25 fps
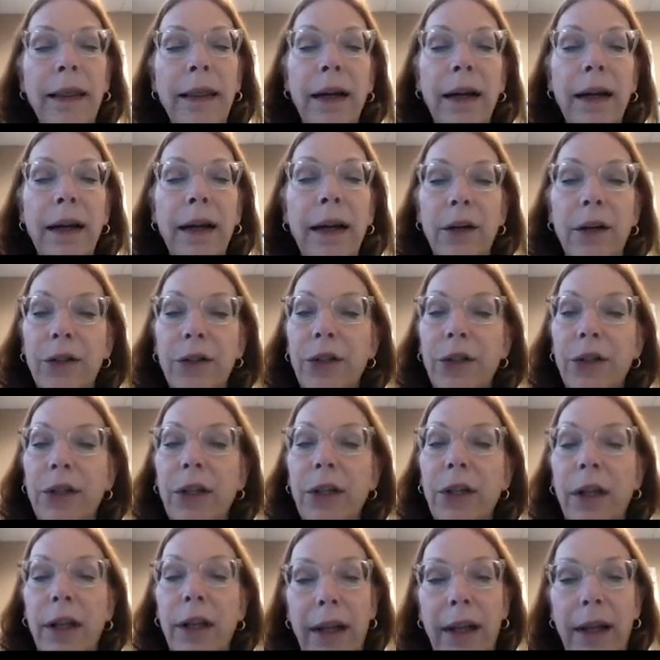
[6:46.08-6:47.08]
There's the
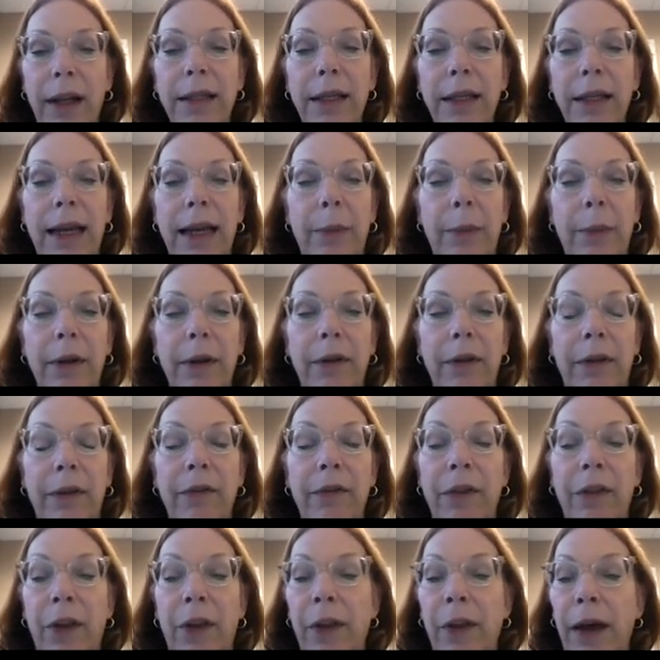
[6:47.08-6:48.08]
letter. That's a sample
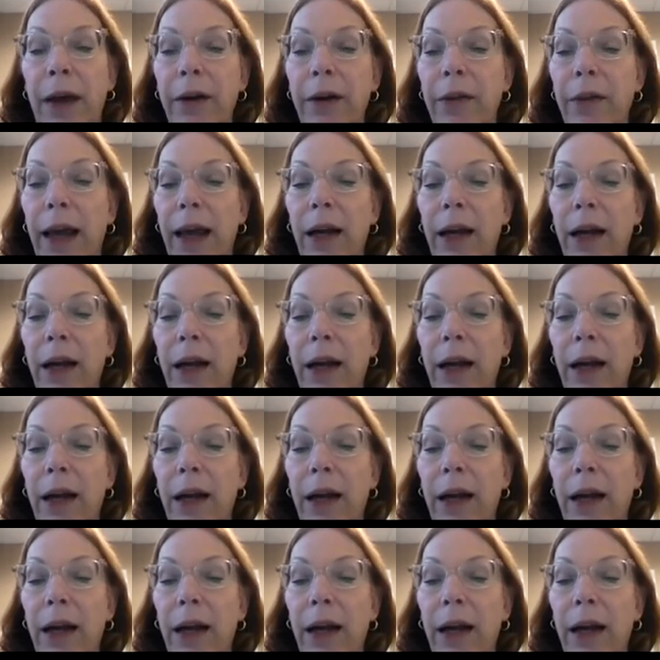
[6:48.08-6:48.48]
of the letter.